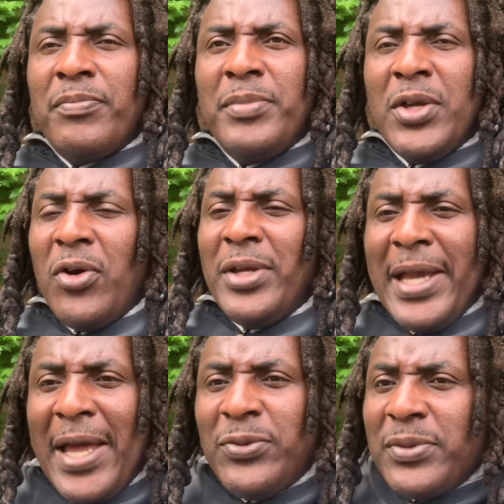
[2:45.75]
because they
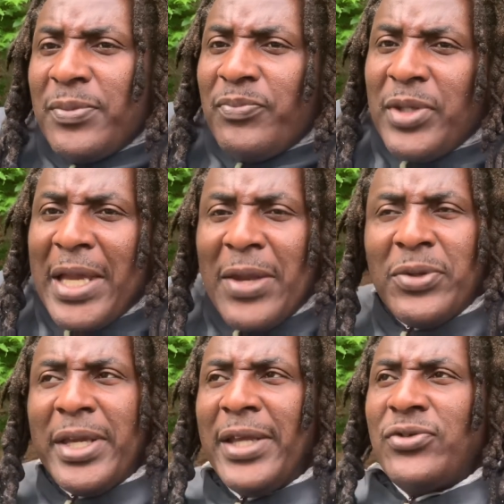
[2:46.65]
got to
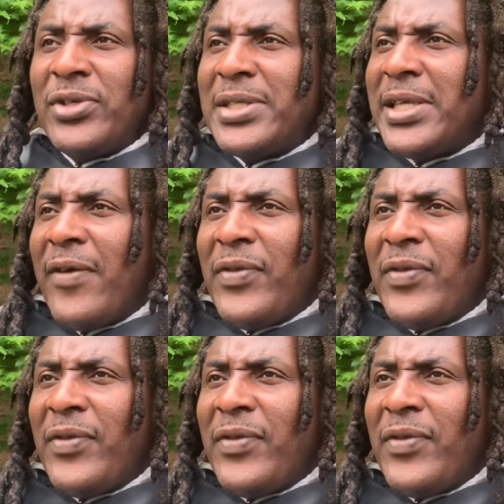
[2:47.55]
catch themselves,